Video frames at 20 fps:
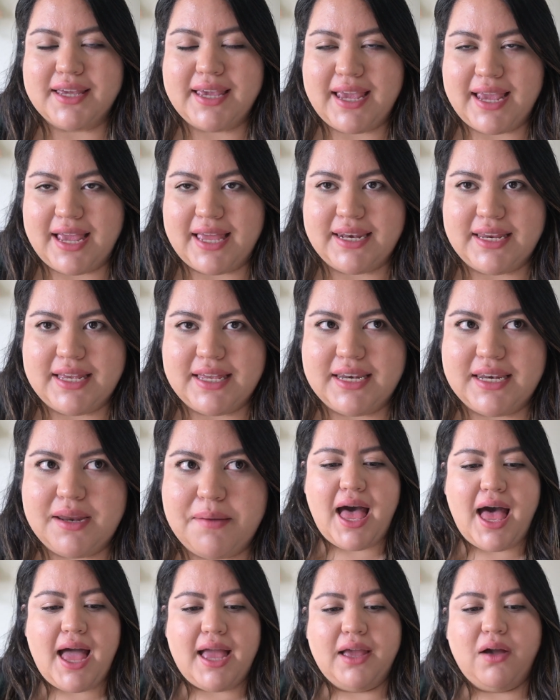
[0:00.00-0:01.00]
Canon,
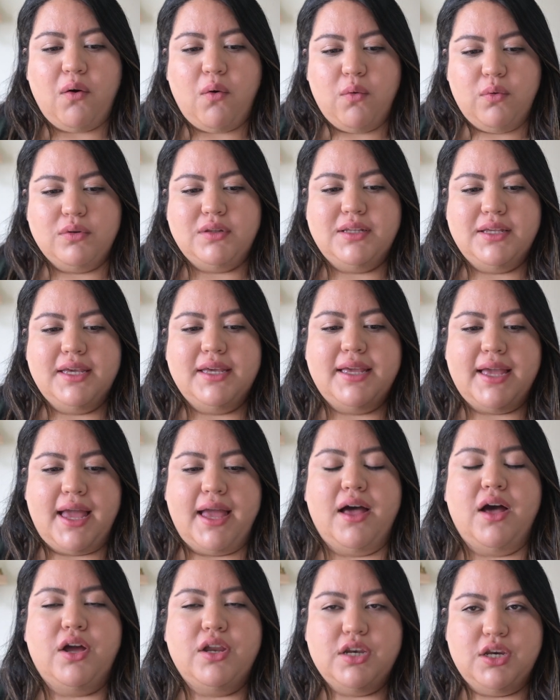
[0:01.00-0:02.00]
I only
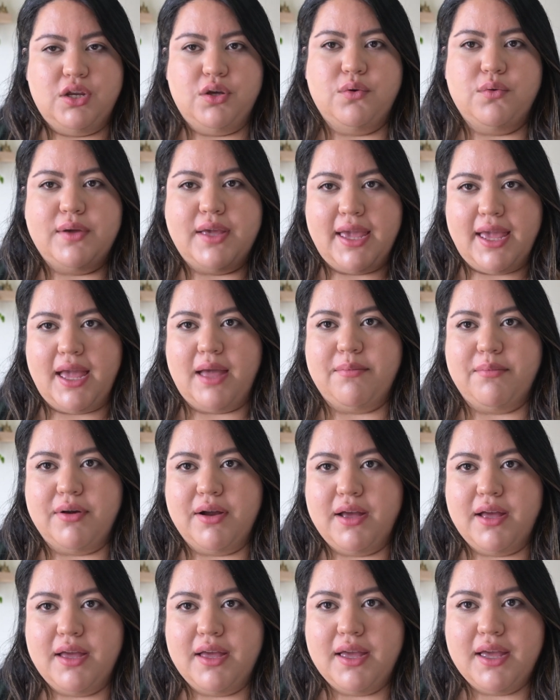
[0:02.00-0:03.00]
get a new
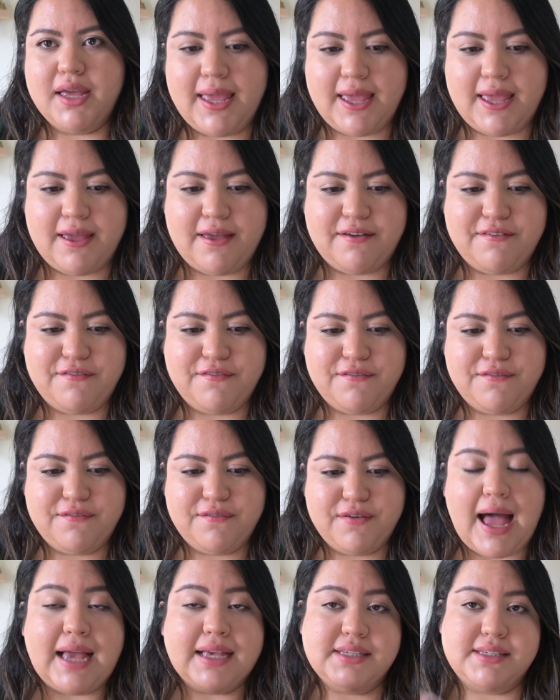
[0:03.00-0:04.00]
camera
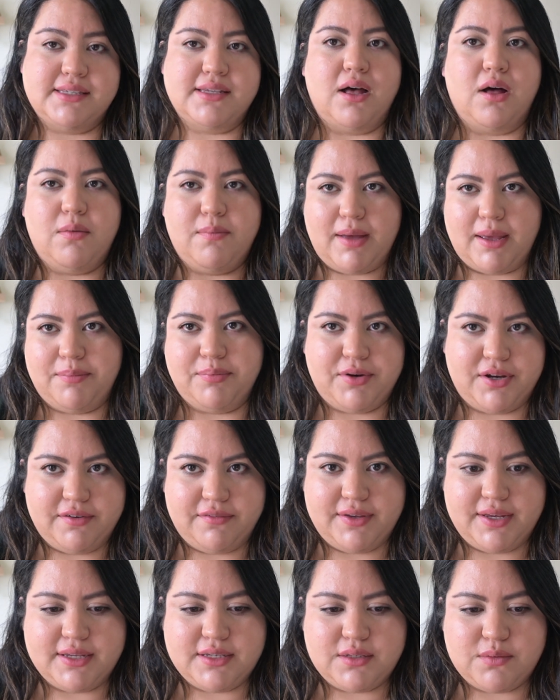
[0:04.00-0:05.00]
if I sell my
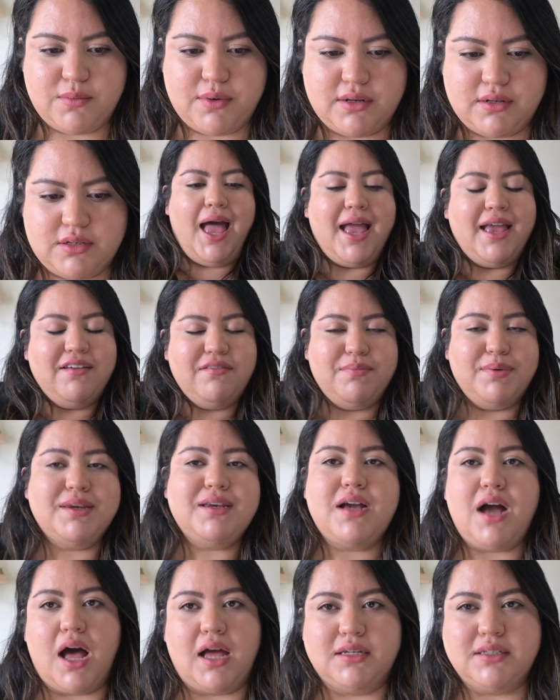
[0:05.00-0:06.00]
previous one. I have been
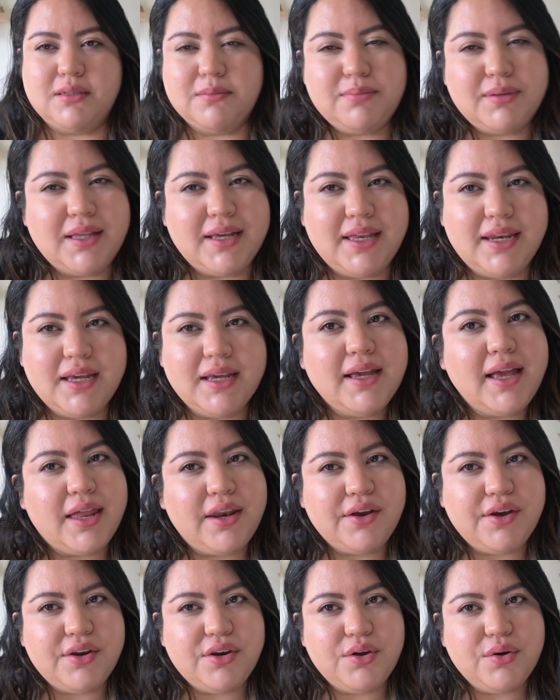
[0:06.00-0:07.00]
contemplating
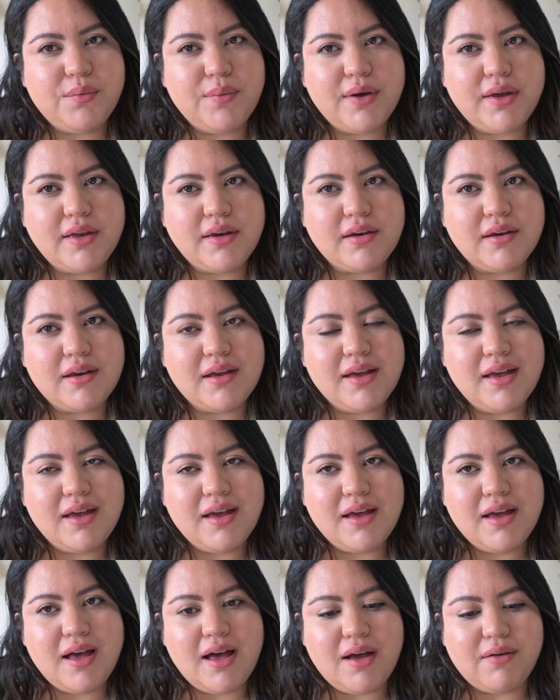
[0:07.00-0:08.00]
getting a new one.
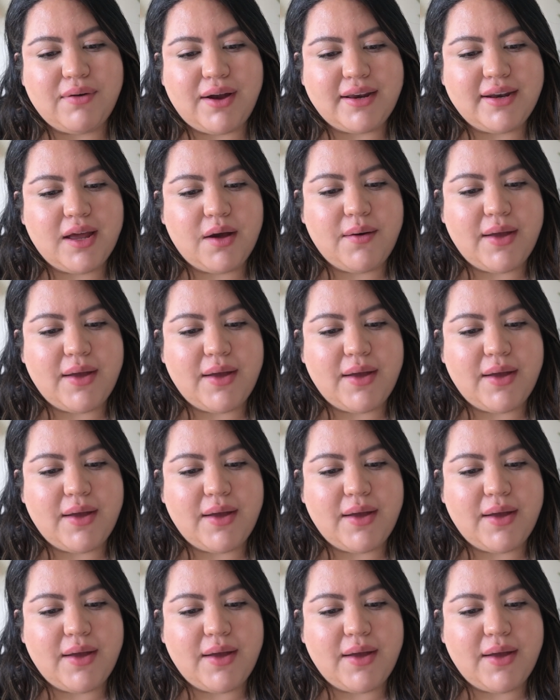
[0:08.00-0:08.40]
Right now